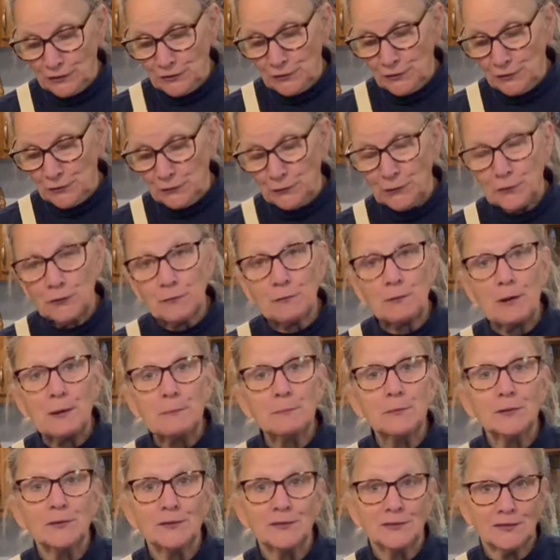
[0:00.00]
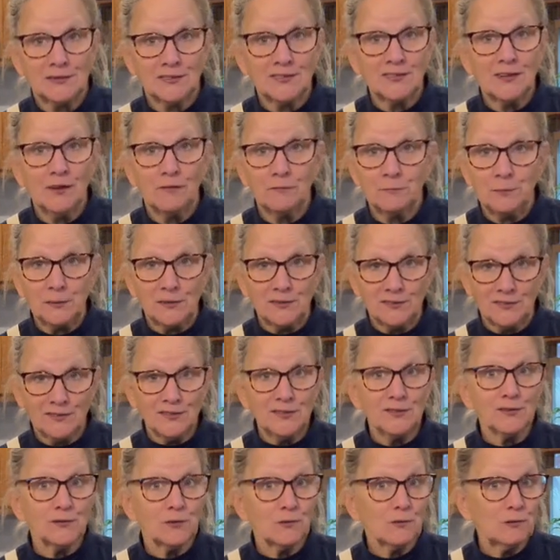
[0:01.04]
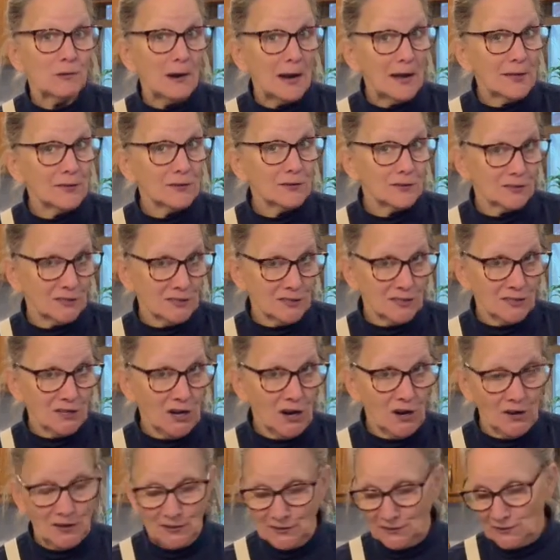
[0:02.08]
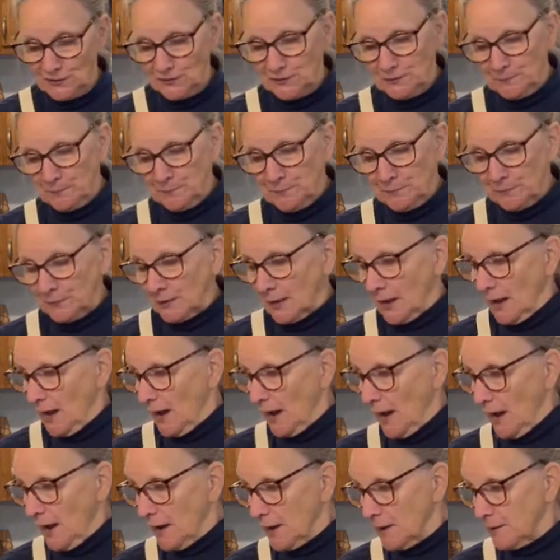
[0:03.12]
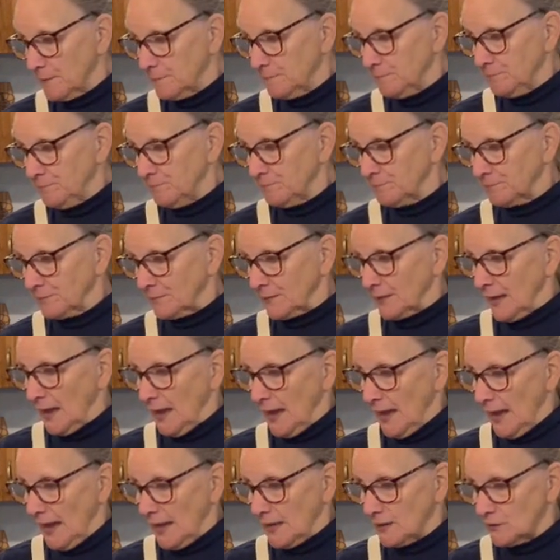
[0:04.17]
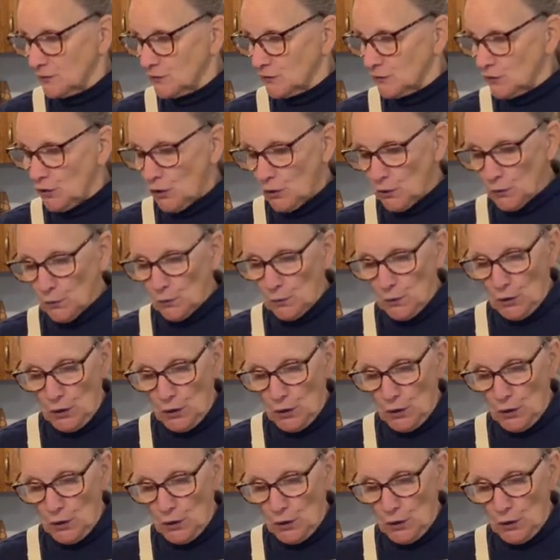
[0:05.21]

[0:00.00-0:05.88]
the cranberries itself, because these are rather tart. And so